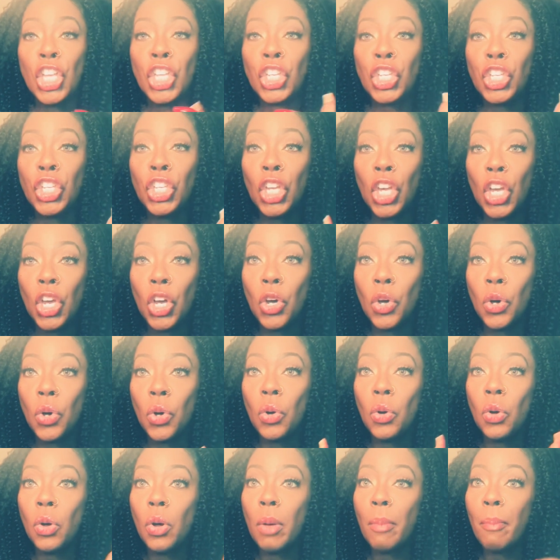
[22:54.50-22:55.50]

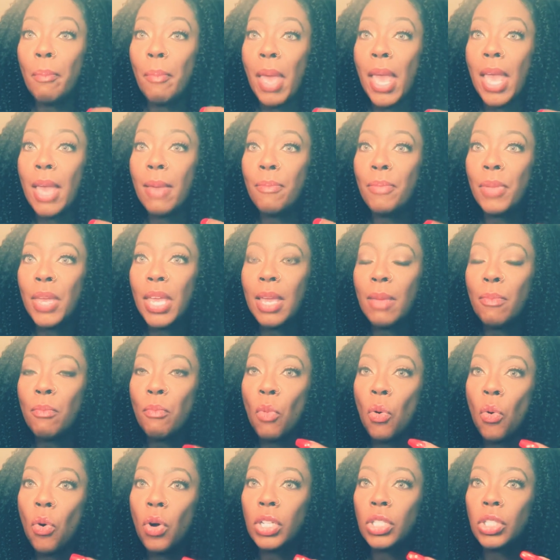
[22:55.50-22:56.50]
you may be
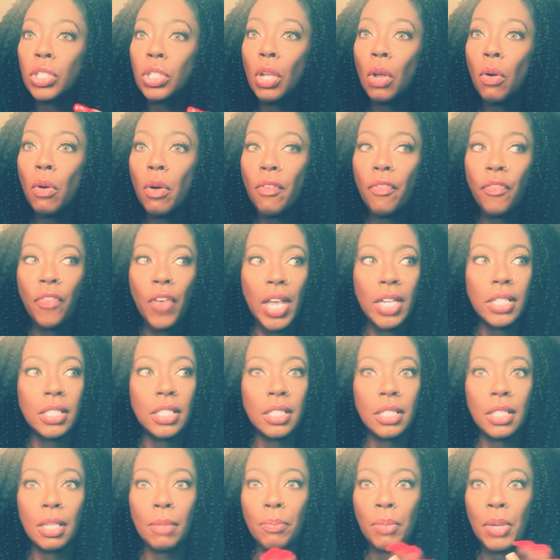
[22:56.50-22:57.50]
more so
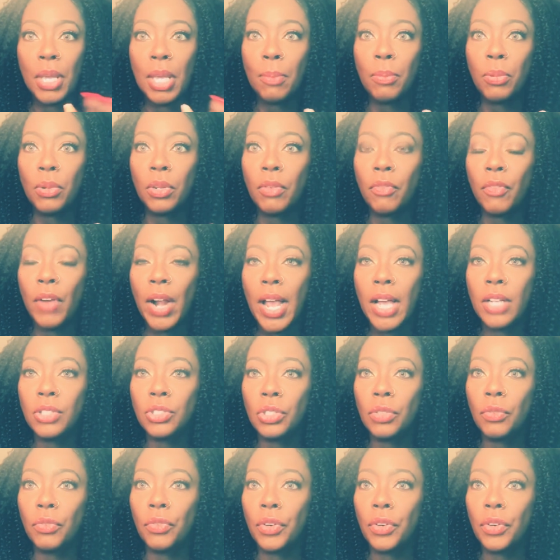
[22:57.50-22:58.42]
affected than people around you.